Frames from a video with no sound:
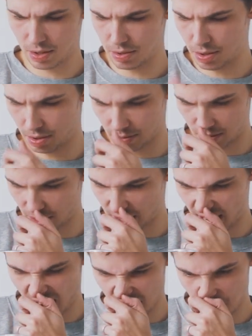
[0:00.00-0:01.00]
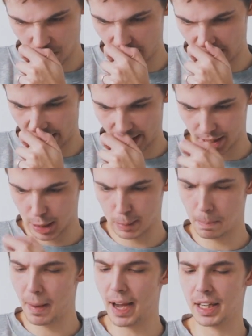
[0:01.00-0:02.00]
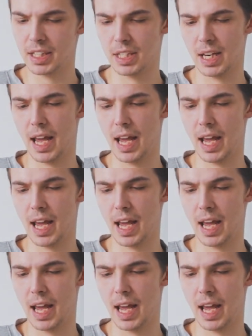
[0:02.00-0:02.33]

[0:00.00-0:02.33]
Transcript: you can't really expect